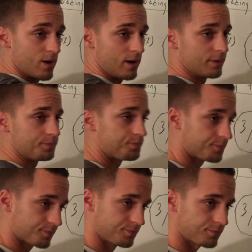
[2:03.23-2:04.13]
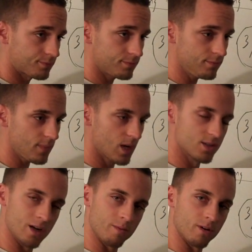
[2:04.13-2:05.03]
Well,
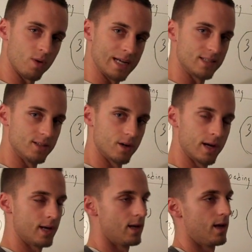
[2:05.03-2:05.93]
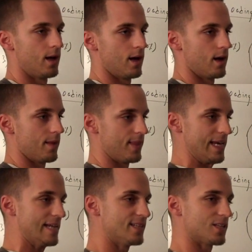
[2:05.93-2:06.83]
there's a number of ways to do it. The
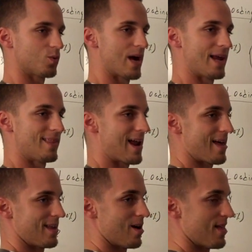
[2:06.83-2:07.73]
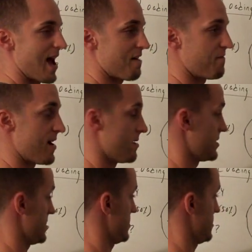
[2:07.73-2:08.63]
easiest way that I
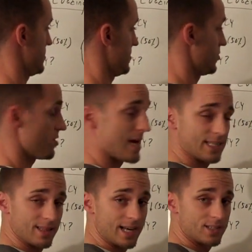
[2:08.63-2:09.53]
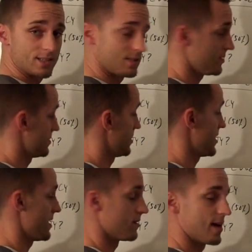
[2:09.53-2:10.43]
found, we'll go back to this again.